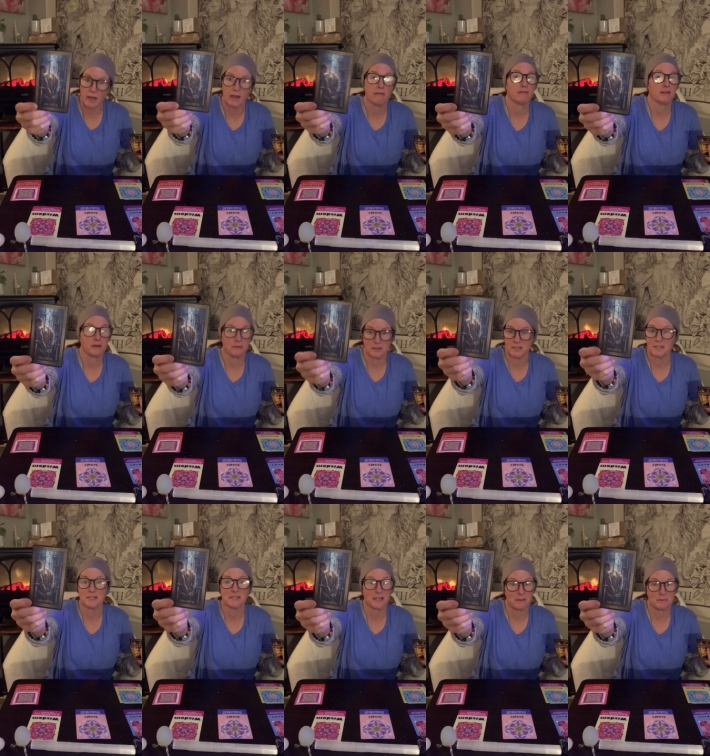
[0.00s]
definite
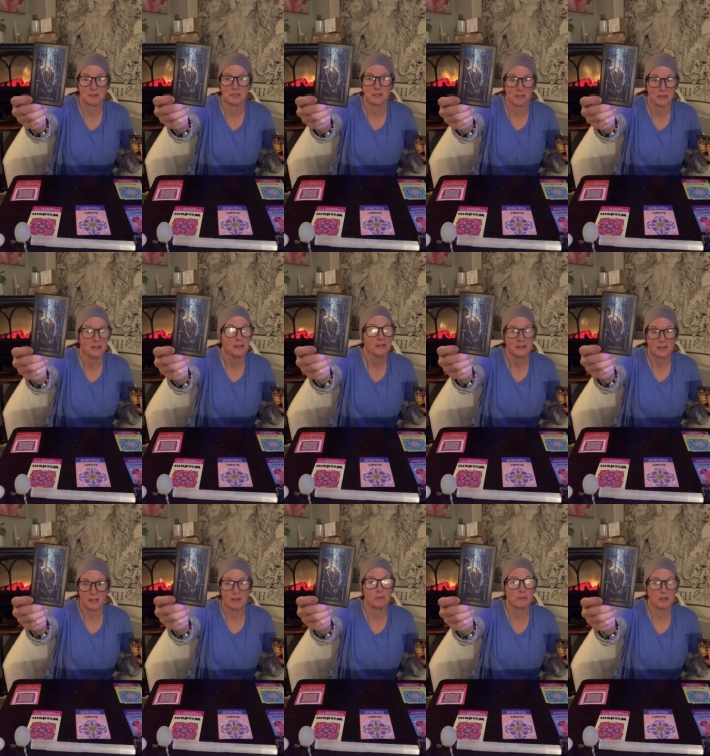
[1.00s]
deception
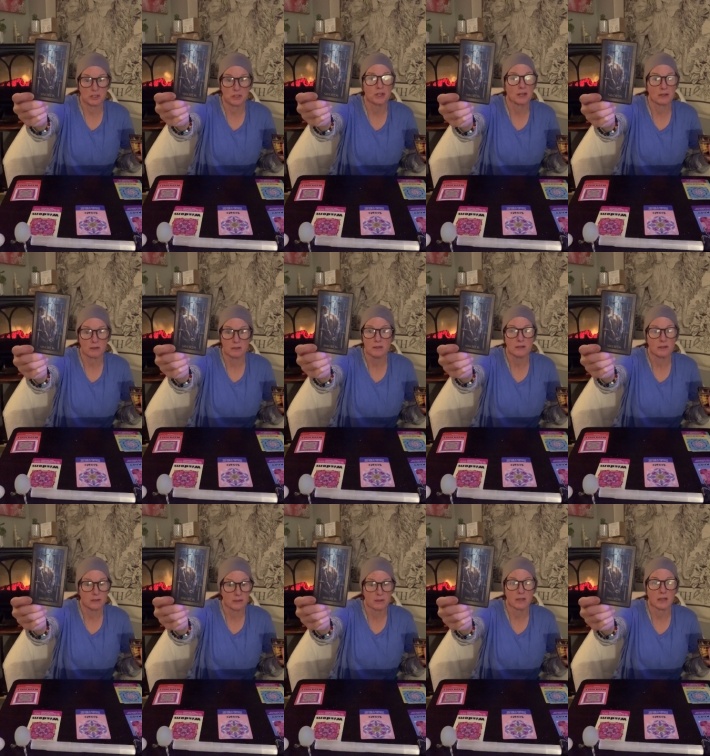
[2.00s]
and betrayal,
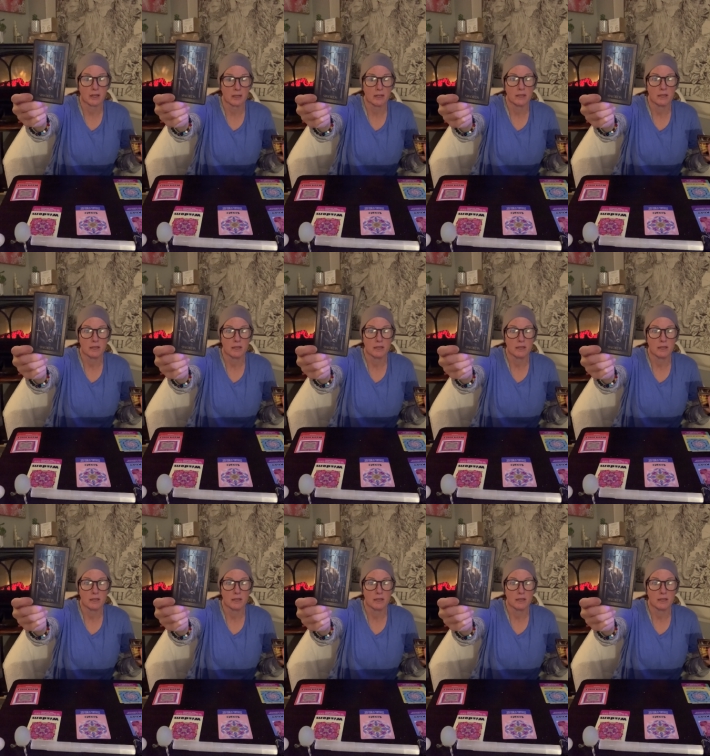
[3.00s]
okay?